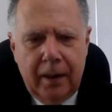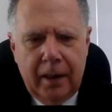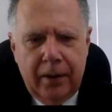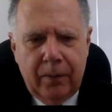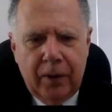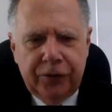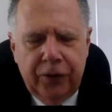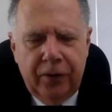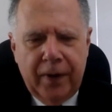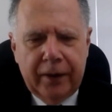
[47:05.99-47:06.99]
and the
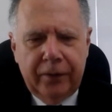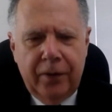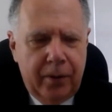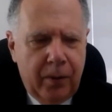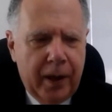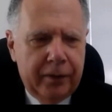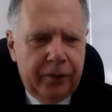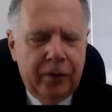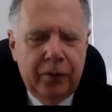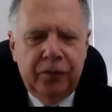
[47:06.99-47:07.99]
Russians have asked
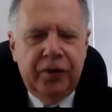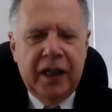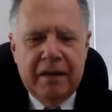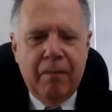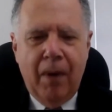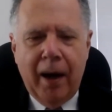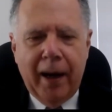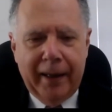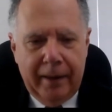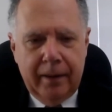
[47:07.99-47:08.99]
Ukraine to
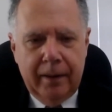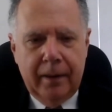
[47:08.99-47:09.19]
demine